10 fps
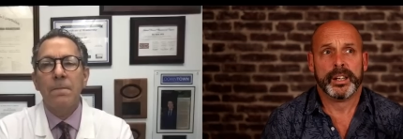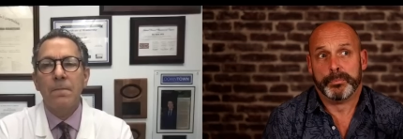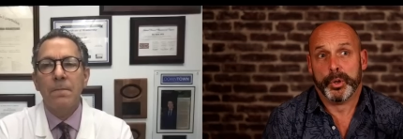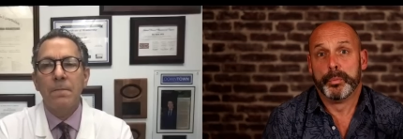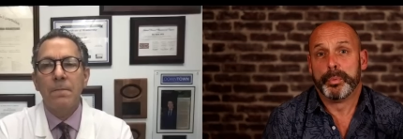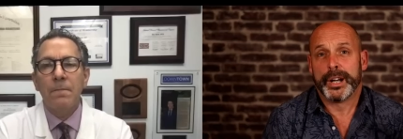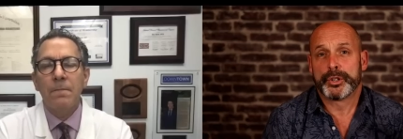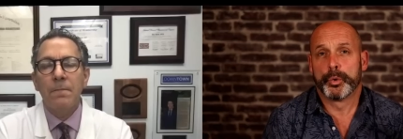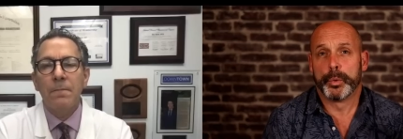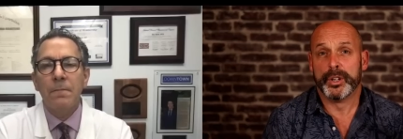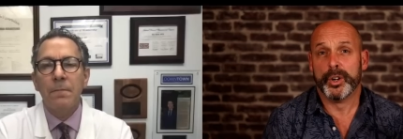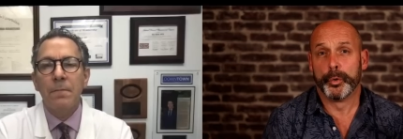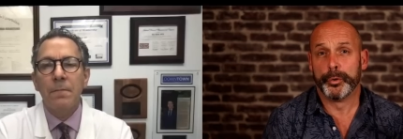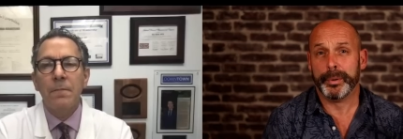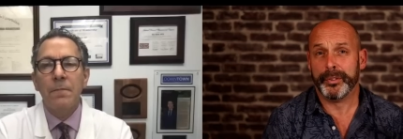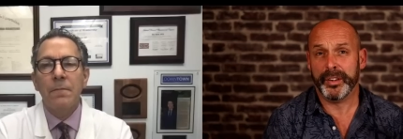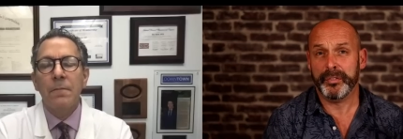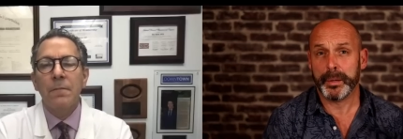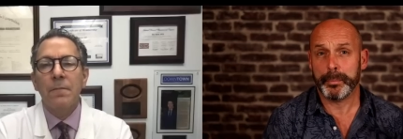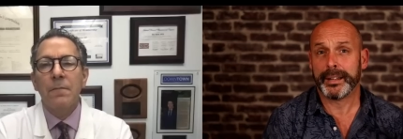Speaker 1: blood pressure with no
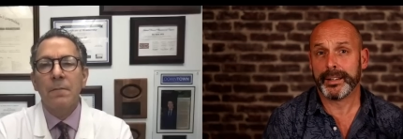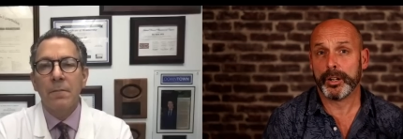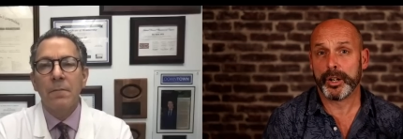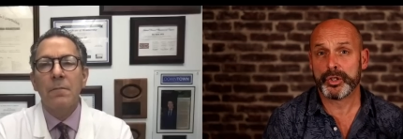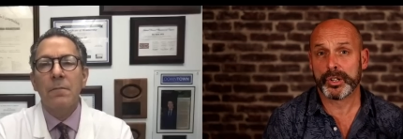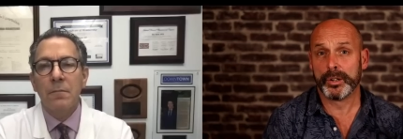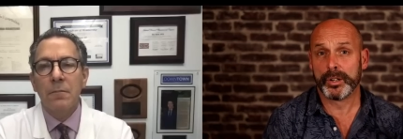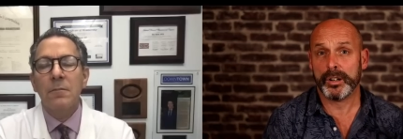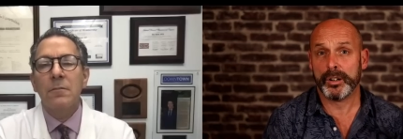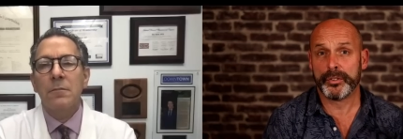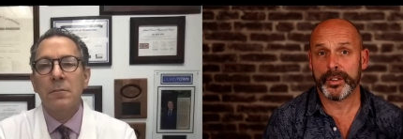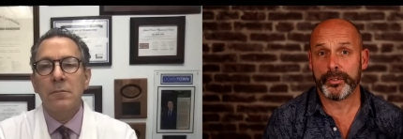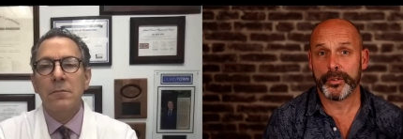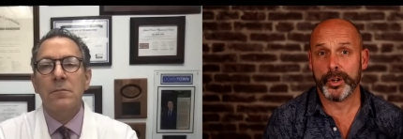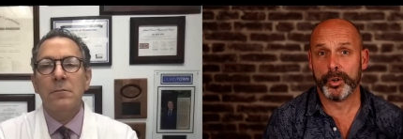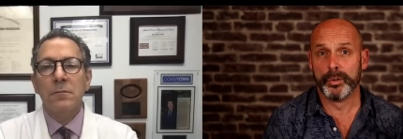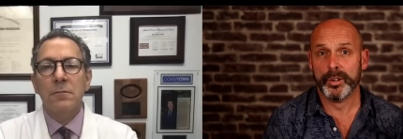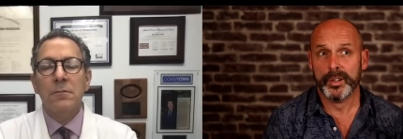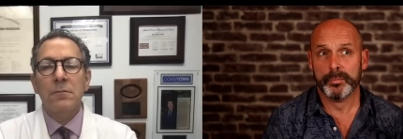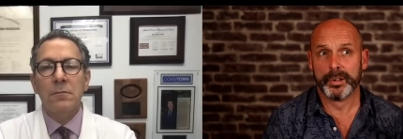specific pathological cause that's
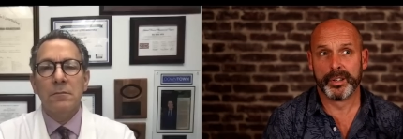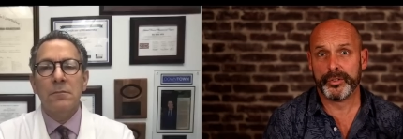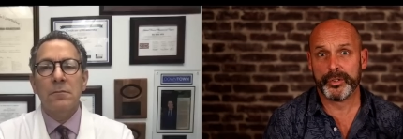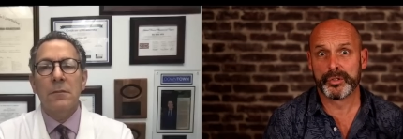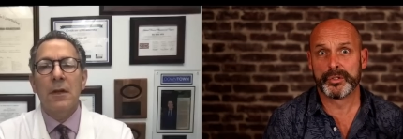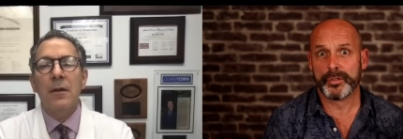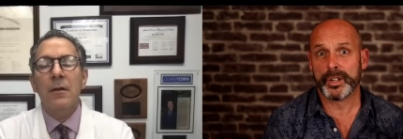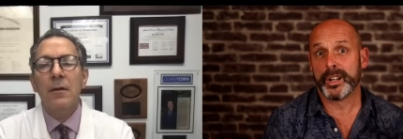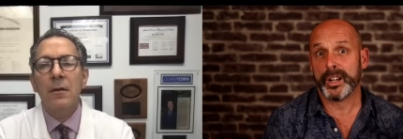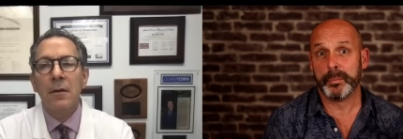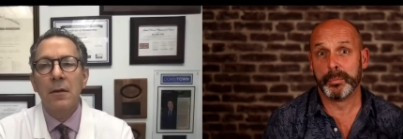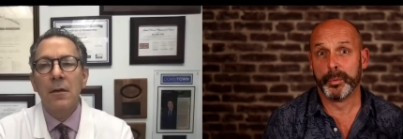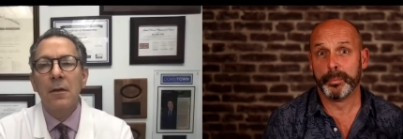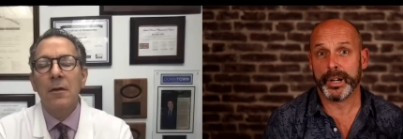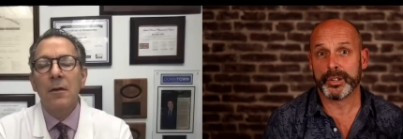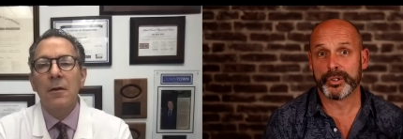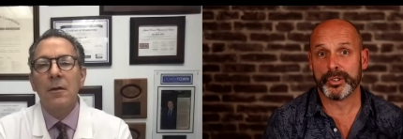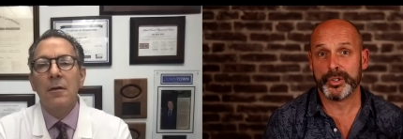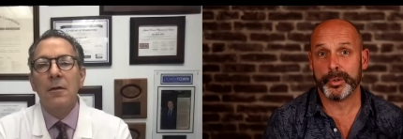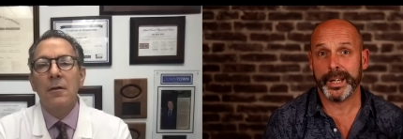known, but it's just you've got high blood
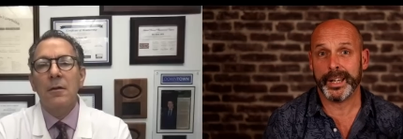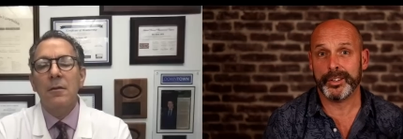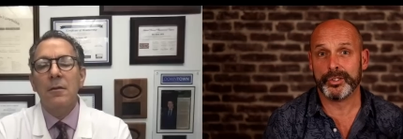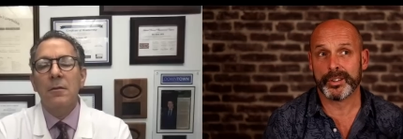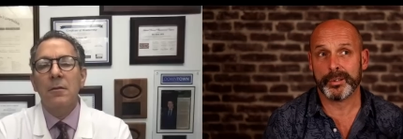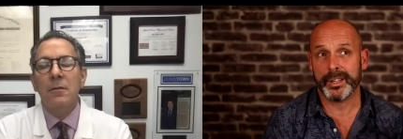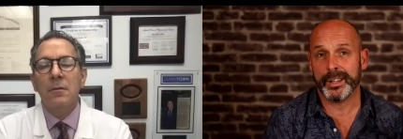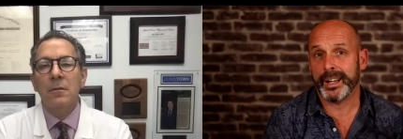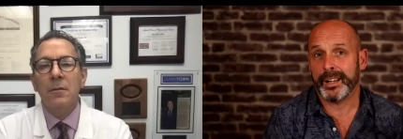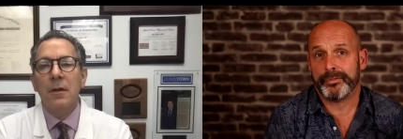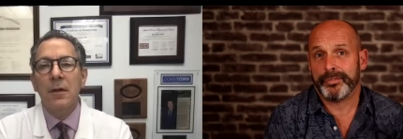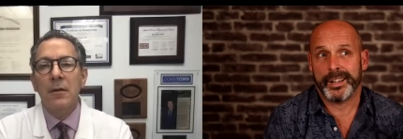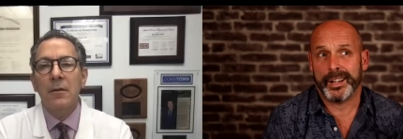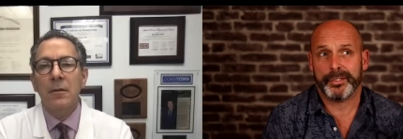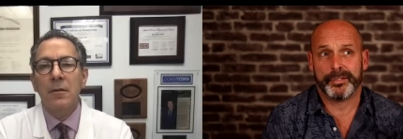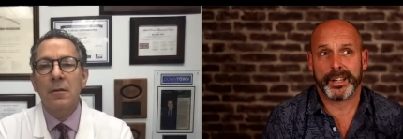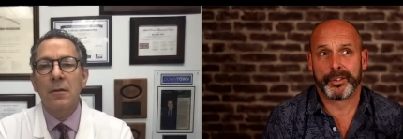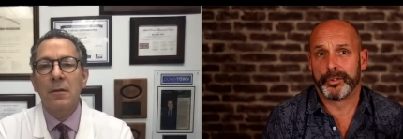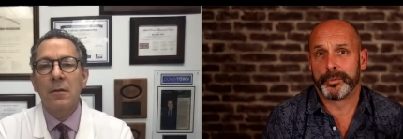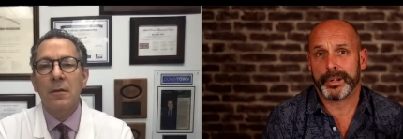pressure as you age. I mean, half half of
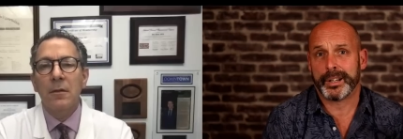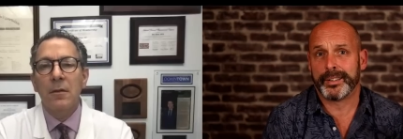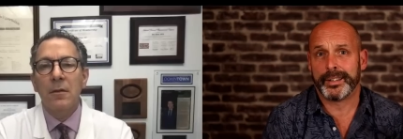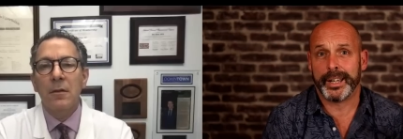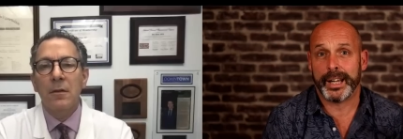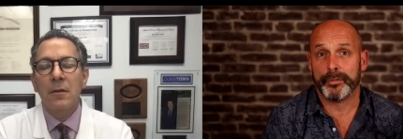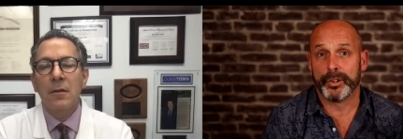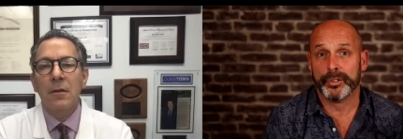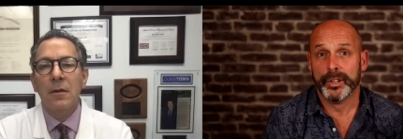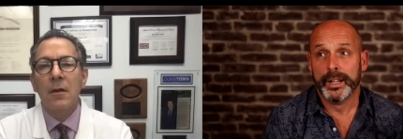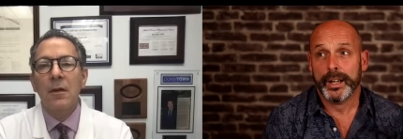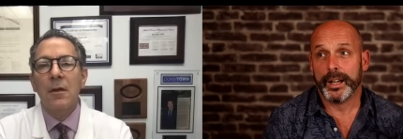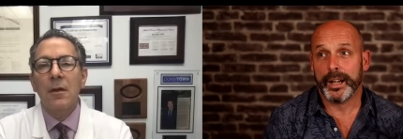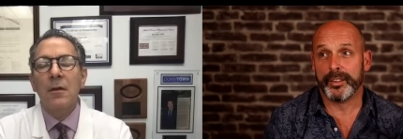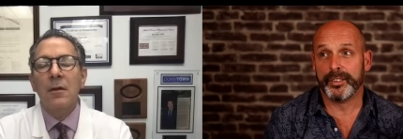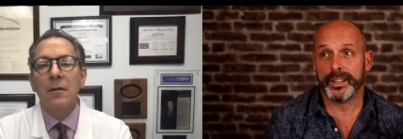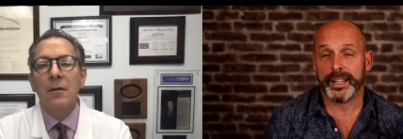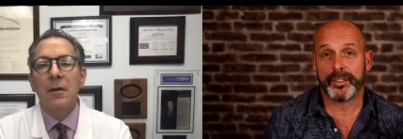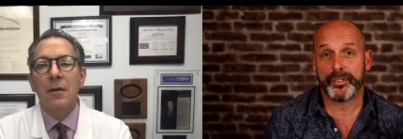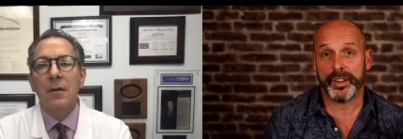adults practically have it, and in
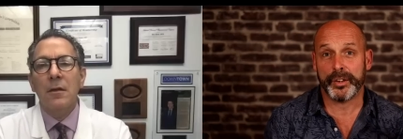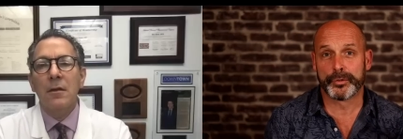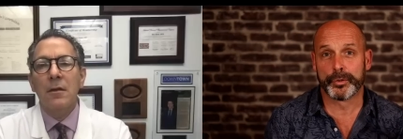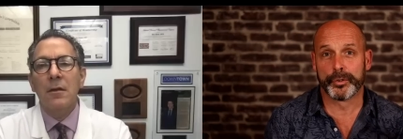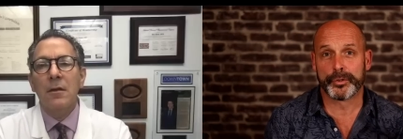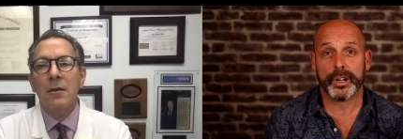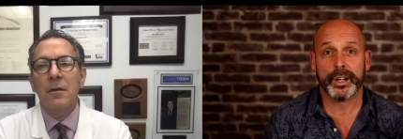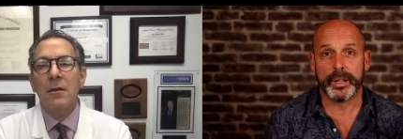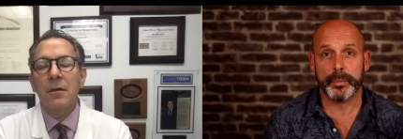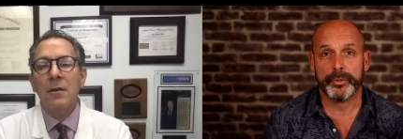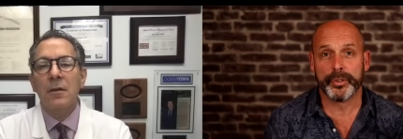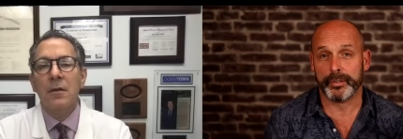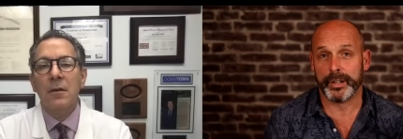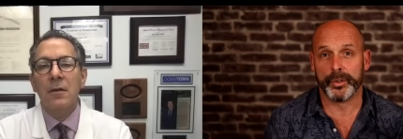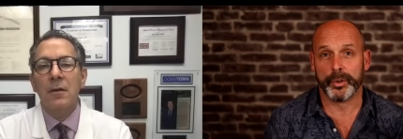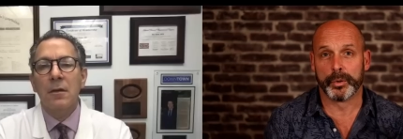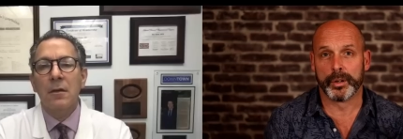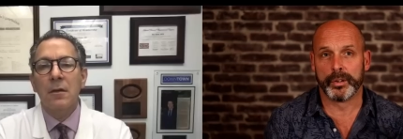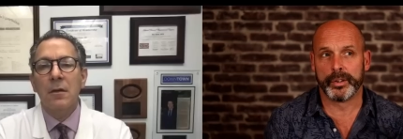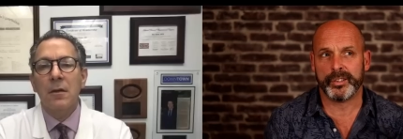the ancestral tribes around the
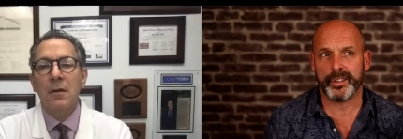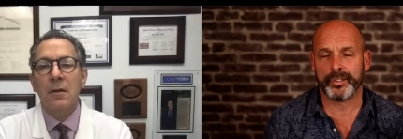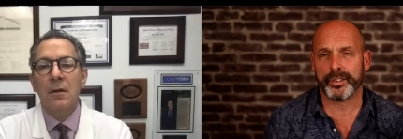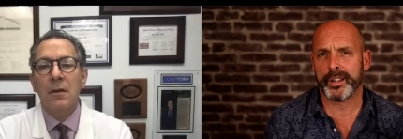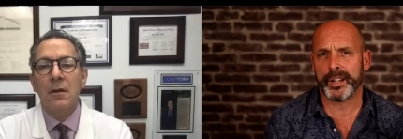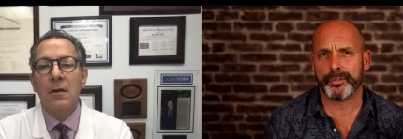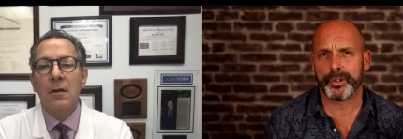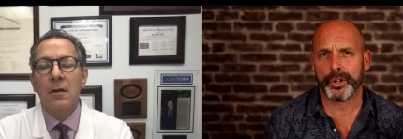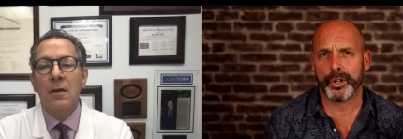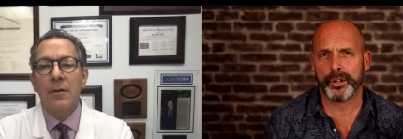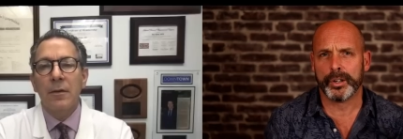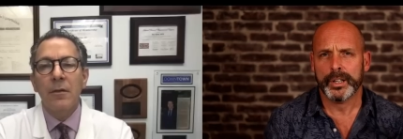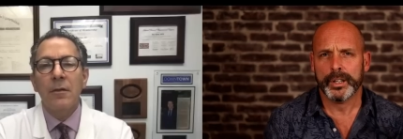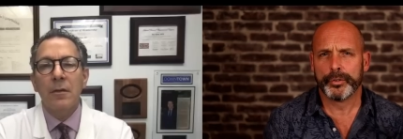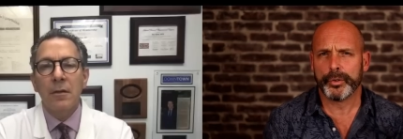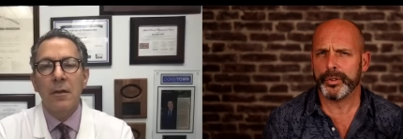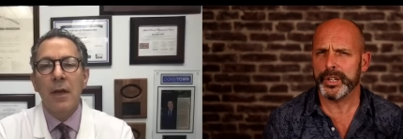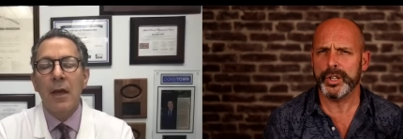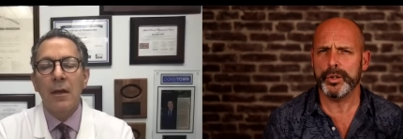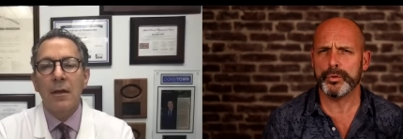world, they tend to not have it at all. So it's
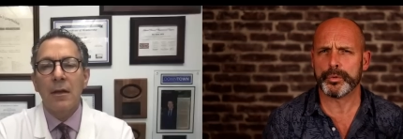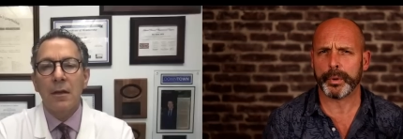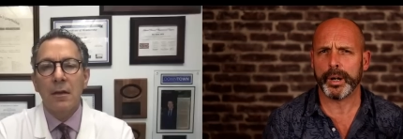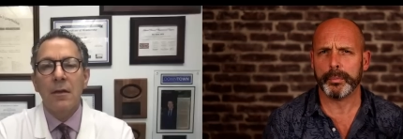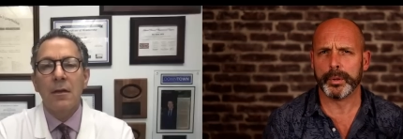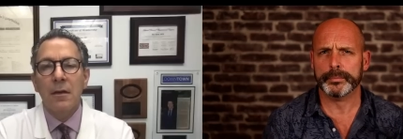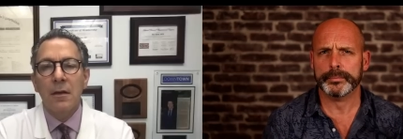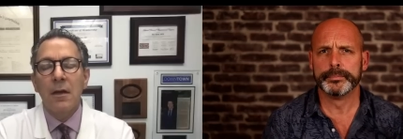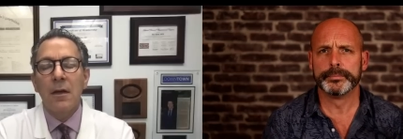a huge problem.